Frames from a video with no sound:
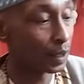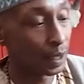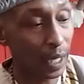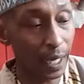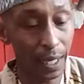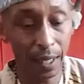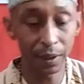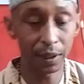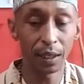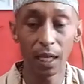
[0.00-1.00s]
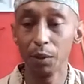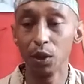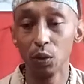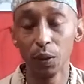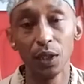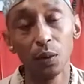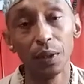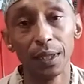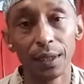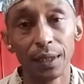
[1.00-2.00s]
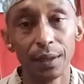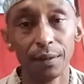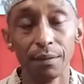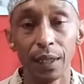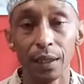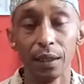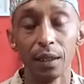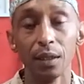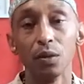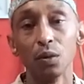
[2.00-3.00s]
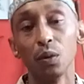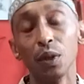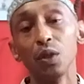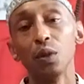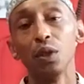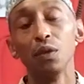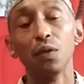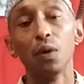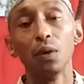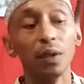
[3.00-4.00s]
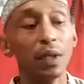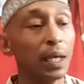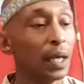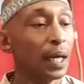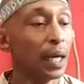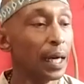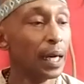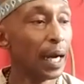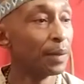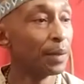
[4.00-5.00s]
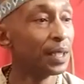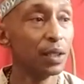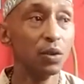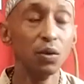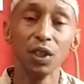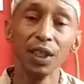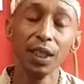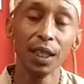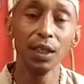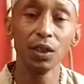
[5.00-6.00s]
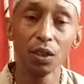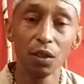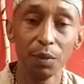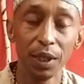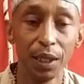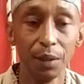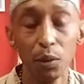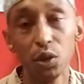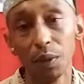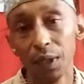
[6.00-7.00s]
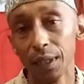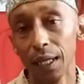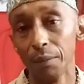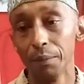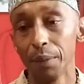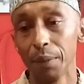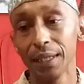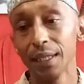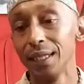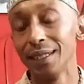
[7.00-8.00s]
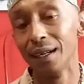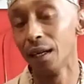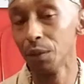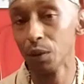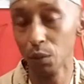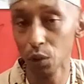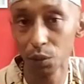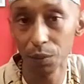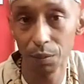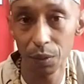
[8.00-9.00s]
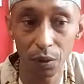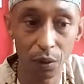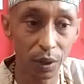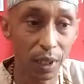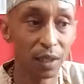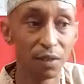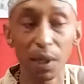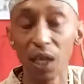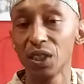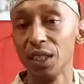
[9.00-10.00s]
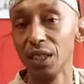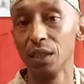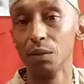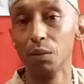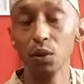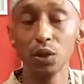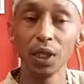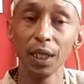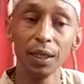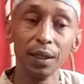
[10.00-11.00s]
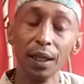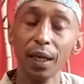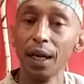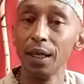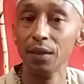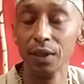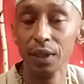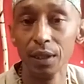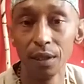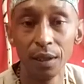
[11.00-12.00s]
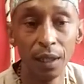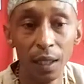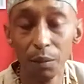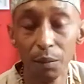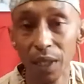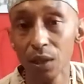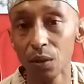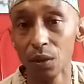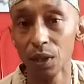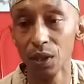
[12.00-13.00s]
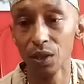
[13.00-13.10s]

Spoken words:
I'm in 2023, ending it to 2024. I'm in a new generation of being a bushman. I'm practically an urban bushman because I live partially in the bush and I live in the metro region.